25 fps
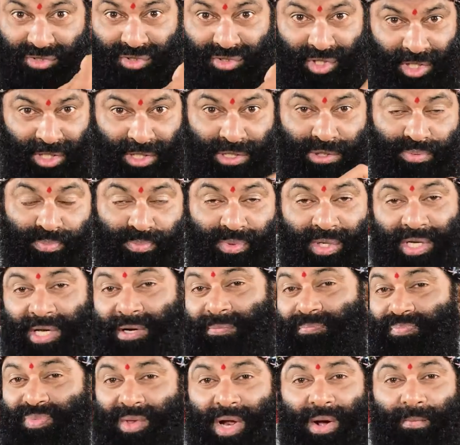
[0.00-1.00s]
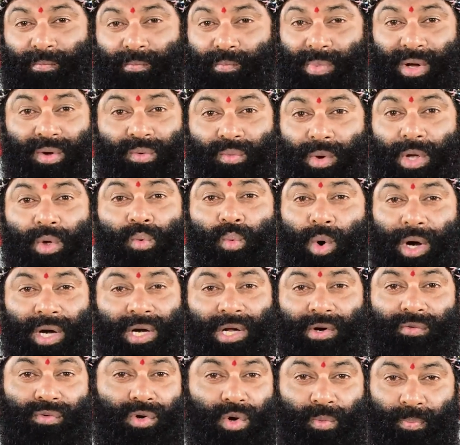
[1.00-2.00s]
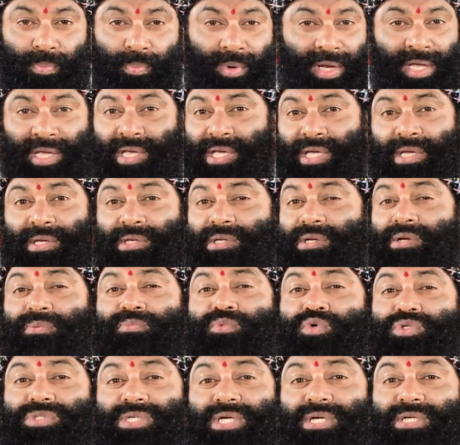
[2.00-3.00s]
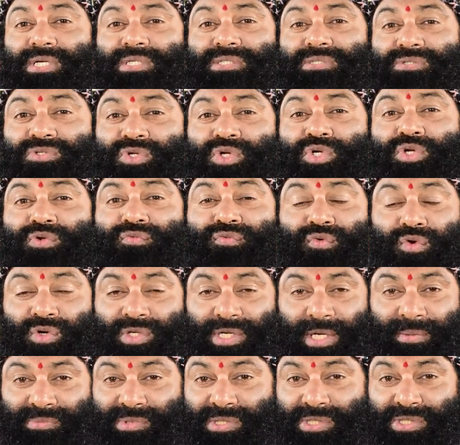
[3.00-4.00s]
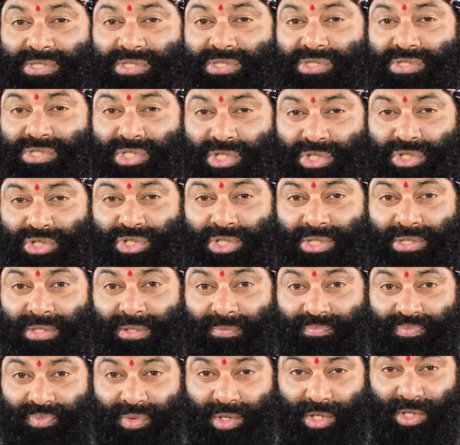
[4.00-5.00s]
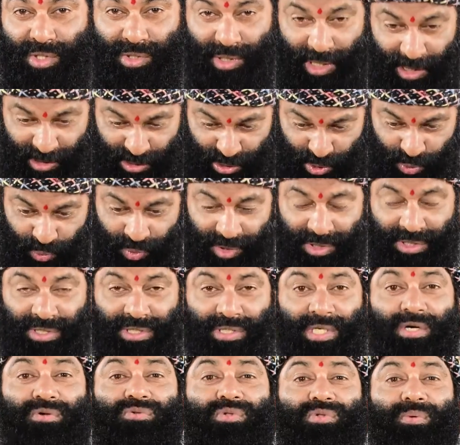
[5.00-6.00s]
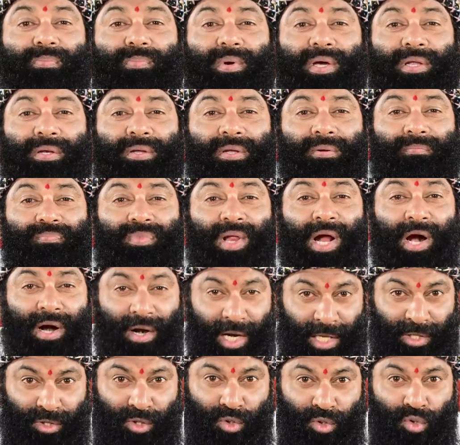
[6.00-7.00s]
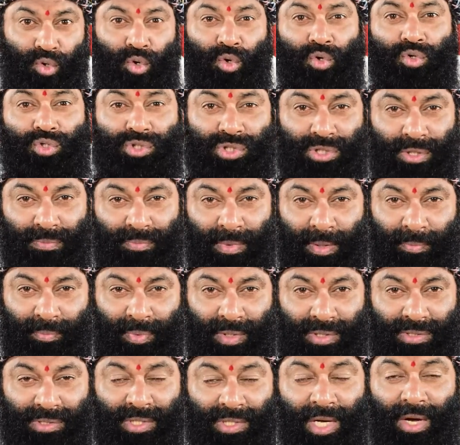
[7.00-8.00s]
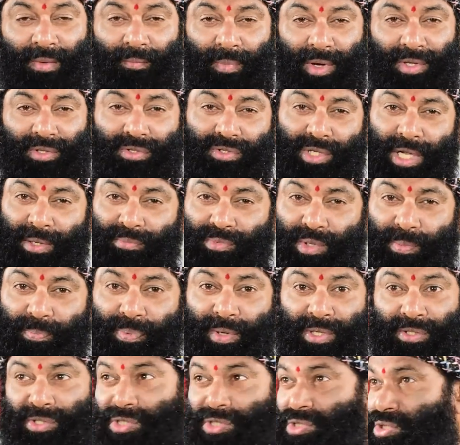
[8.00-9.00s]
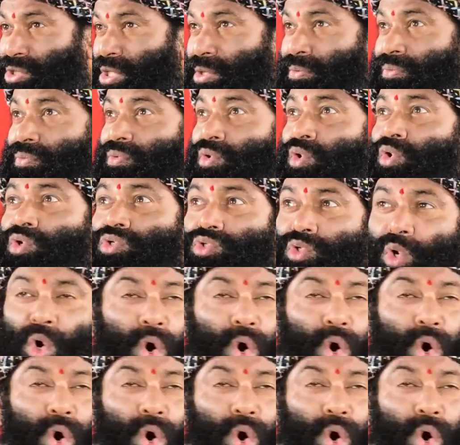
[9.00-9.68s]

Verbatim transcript: the tennis player. By, by one hour of playing, he removes at least three to four times his t-shirt and squeezes out the bunion. Like the Kyokushin members, by the time they practice, they close